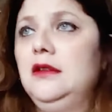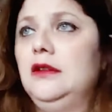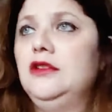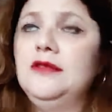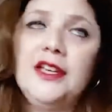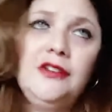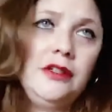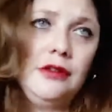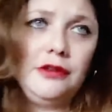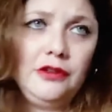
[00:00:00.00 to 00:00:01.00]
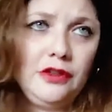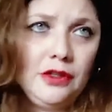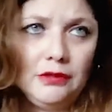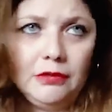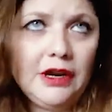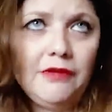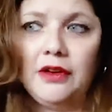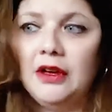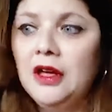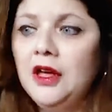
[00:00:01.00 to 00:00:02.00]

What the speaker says: you know, just veggie sausages or whatever.